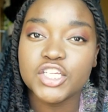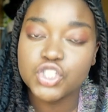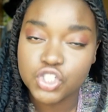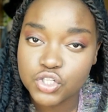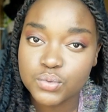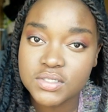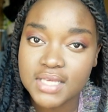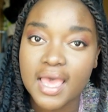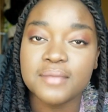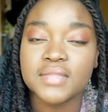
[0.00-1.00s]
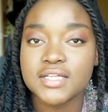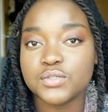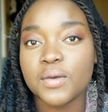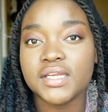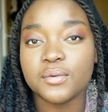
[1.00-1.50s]
in June time,
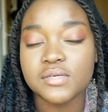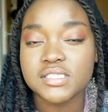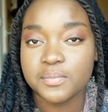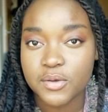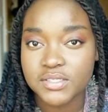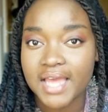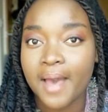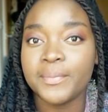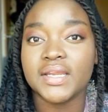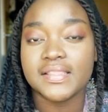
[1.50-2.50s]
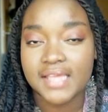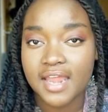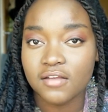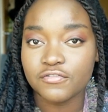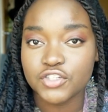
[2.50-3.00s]
that's when it was supposed to happen, at the
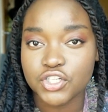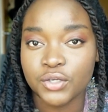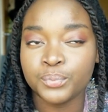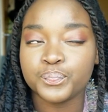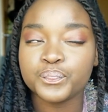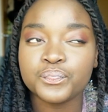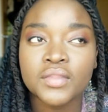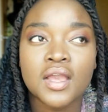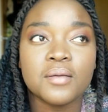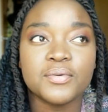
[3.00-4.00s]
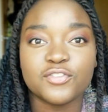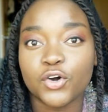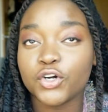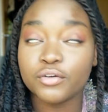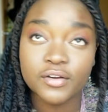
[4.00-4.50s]
end of June,
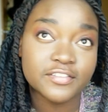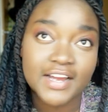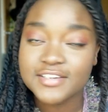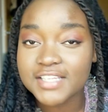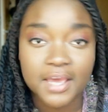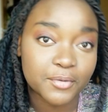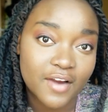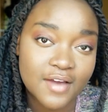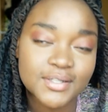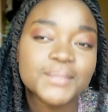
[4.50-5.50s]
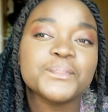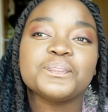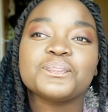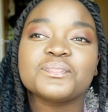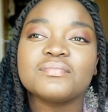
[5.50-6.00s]
before coronavirus came around,
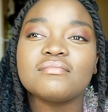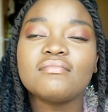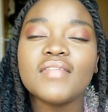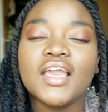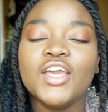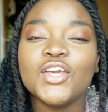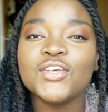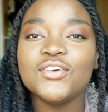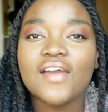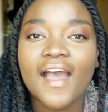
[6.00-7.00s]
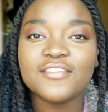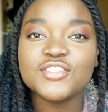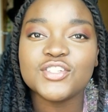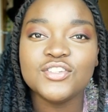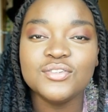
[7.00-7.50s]
you have
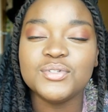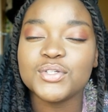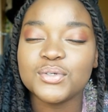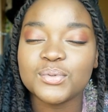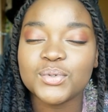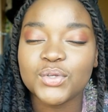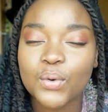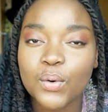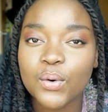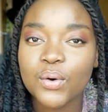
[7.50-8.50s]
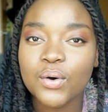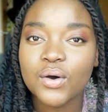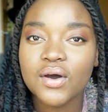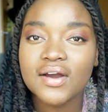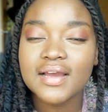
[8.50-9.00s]
to do
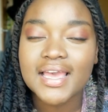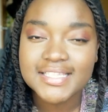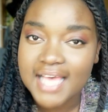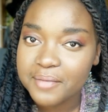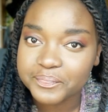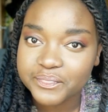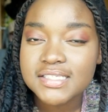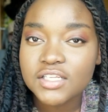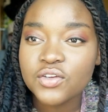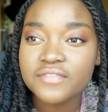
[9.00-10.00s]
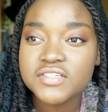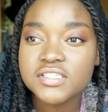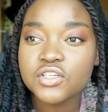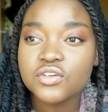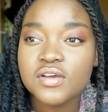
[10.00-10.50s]
your exam. You have to
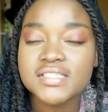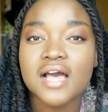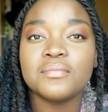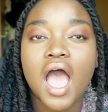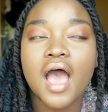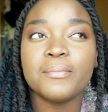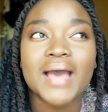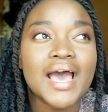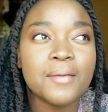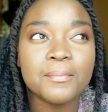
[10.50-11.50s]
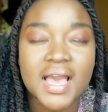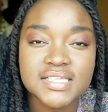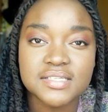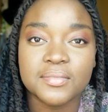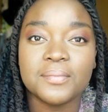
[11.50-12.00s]
sit your exam at a
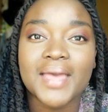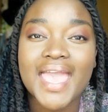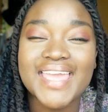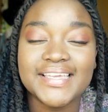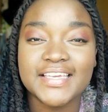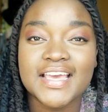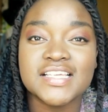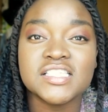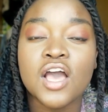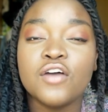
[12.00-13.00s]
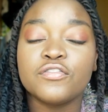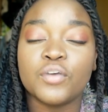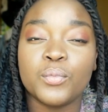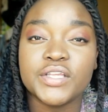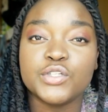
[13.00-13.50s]
maximum 8 years
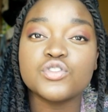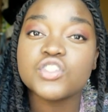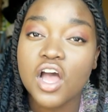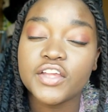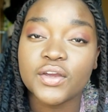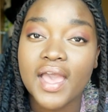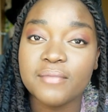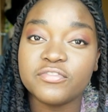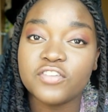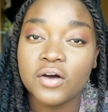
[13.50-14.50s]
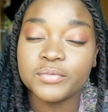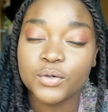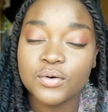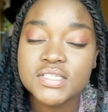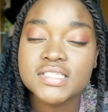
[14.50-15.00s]
from when you start your MPharm
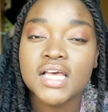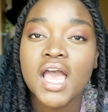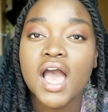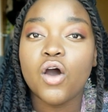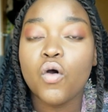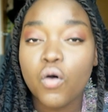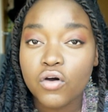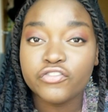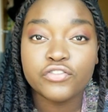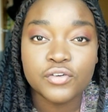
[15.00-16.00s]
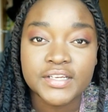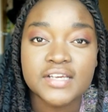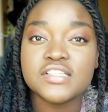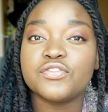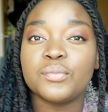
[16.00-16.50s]
course, or 4
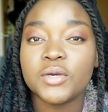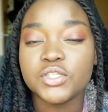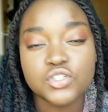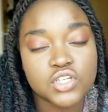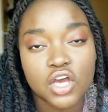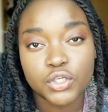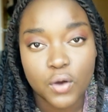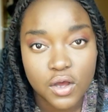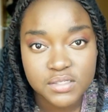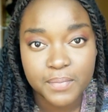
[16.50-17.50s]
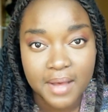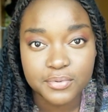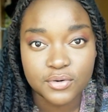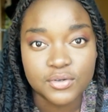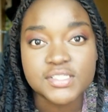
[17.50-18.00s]
years from when you start your OSPAP
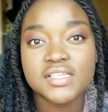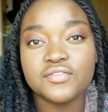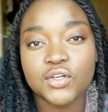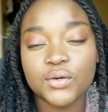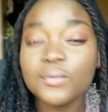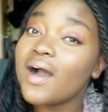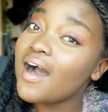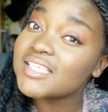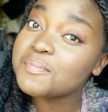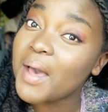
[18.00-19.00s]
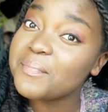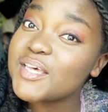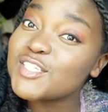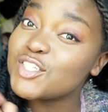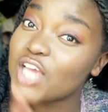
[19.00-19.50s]
course. If you don't know what OSPAP
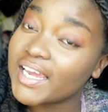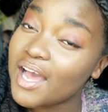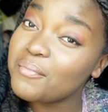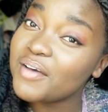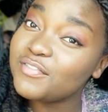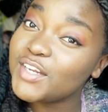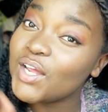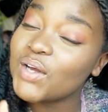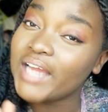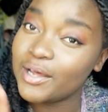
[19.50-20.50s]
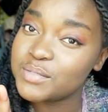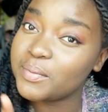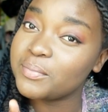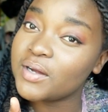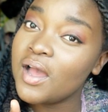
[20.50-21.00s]
is, check out my video on how
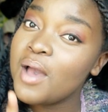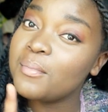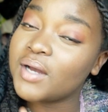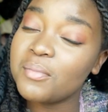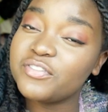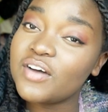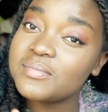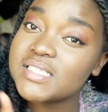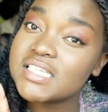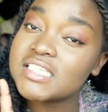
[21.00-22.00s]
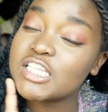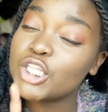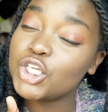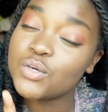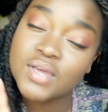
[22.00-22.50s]
to become a pharmacist in
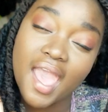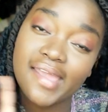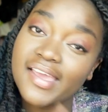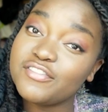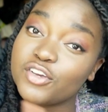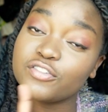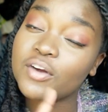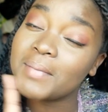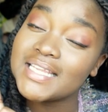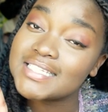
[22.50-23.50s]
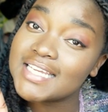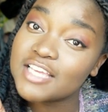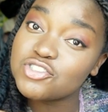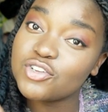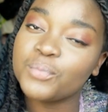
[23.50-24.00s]
the UK if you're from
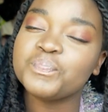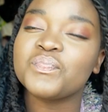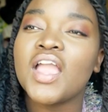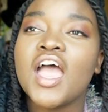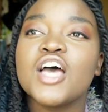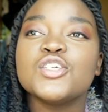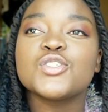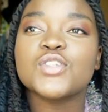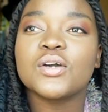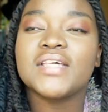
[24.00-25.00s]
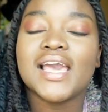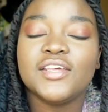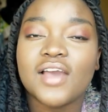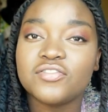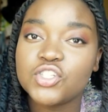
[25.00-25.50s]
international. So
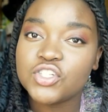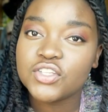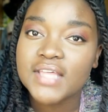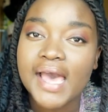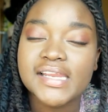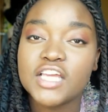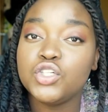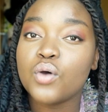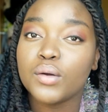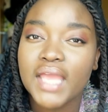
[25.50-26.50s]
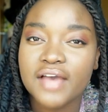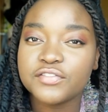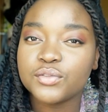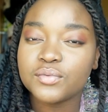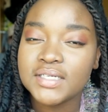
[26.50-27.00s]
you have to do that, and you only have
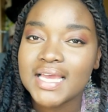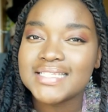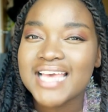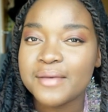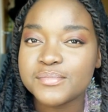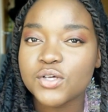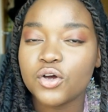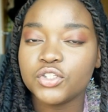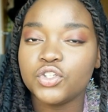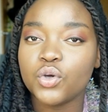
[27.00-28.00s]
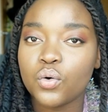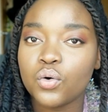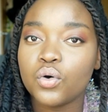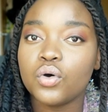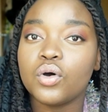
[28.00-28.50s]
3 attempts on
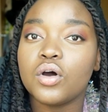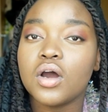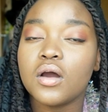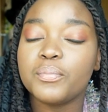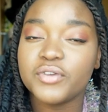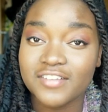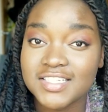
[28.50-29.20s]
your pre-reg